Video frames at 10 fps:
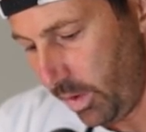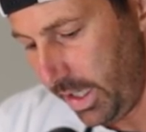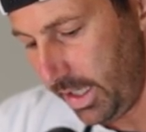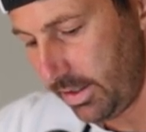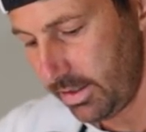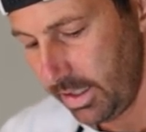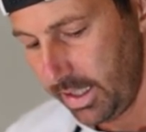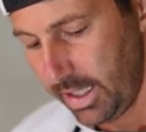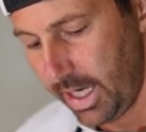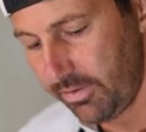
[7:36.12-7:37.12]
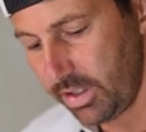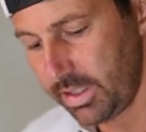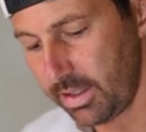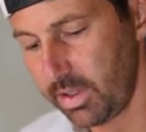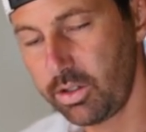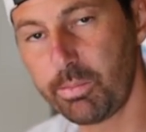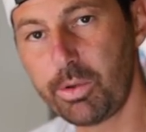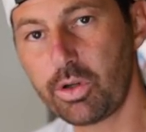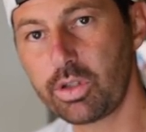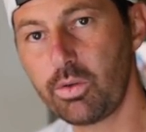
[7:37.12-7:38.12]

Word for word: wait Every time that you pour the